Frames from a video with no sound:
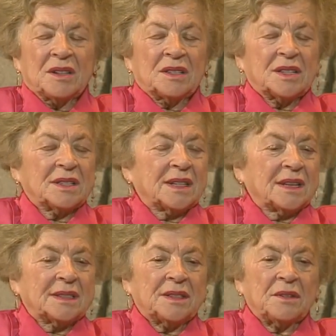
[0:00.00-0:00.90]
She
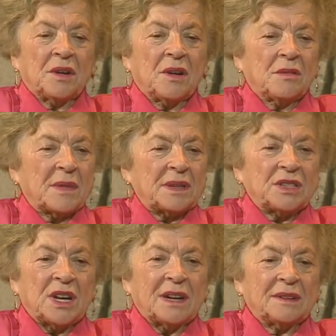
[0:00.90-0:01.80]
says, you know, my
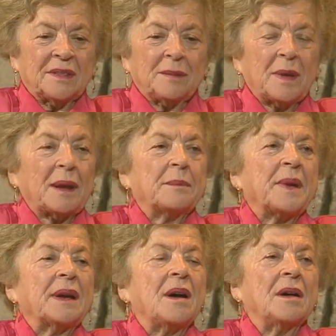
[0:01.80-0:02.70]
child will be a
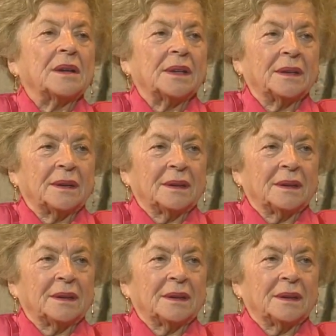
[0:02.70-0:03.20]
big hunger.